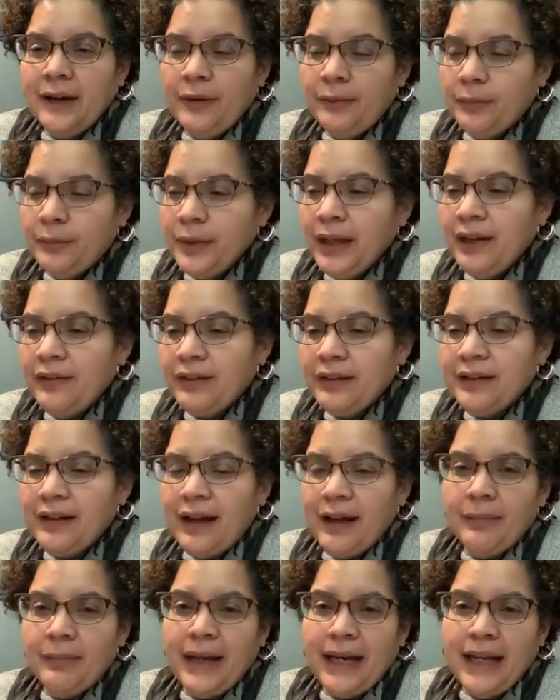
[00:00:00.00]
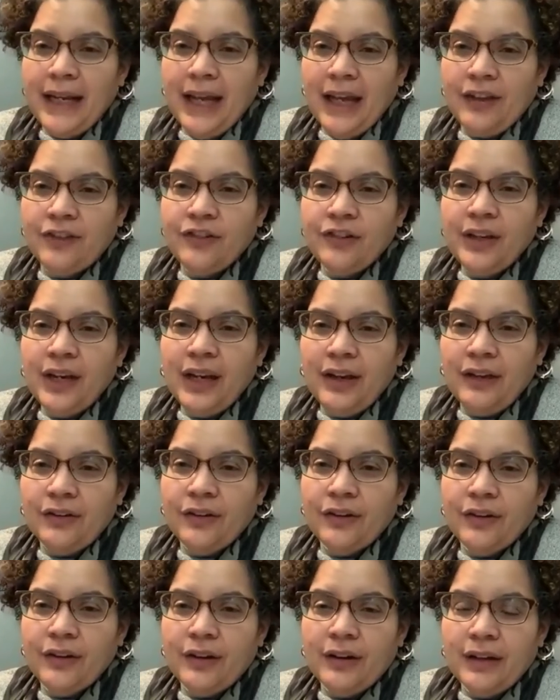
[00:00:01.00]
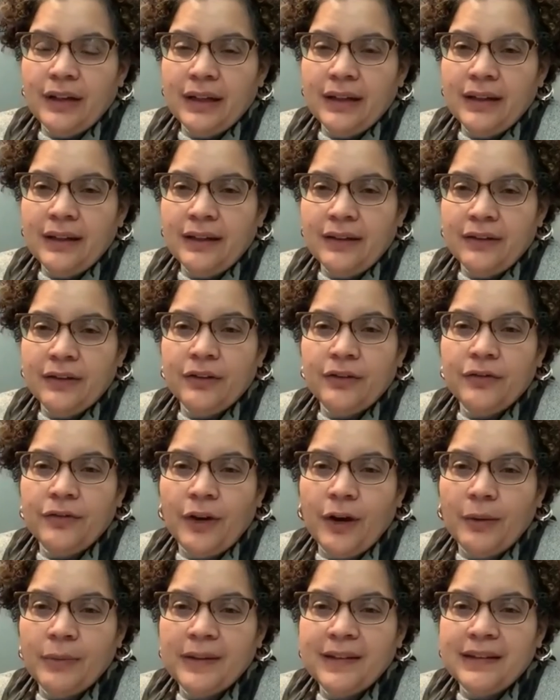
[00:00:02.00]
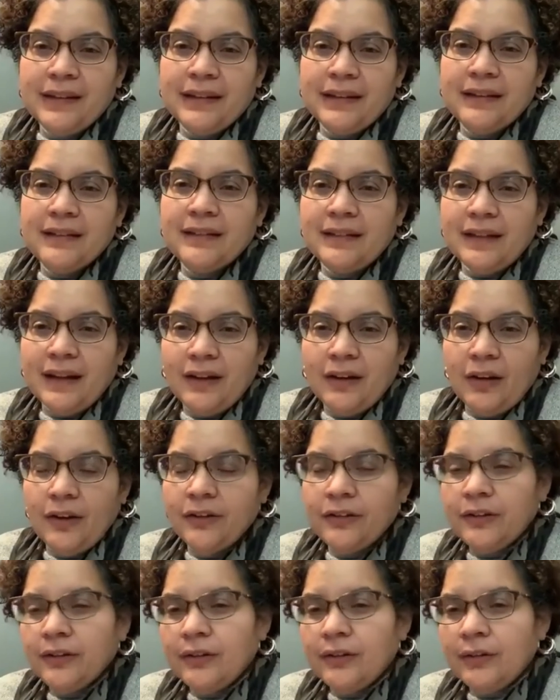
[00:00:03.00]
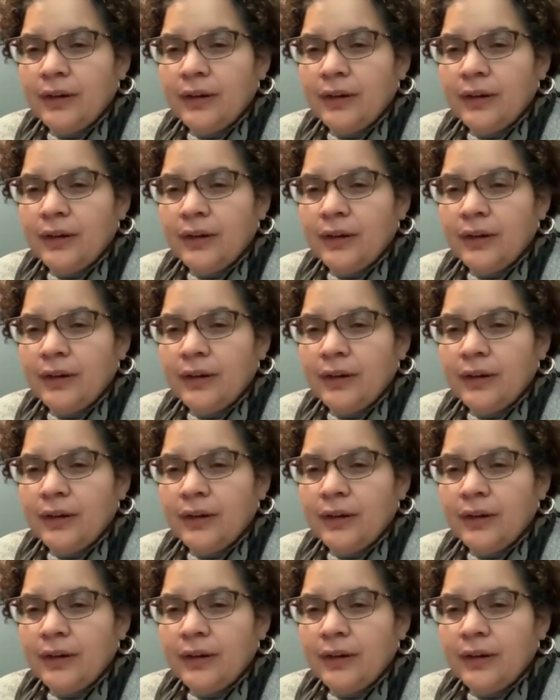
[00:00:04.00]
We have a diabetic educator, a clinical pharmacist, and also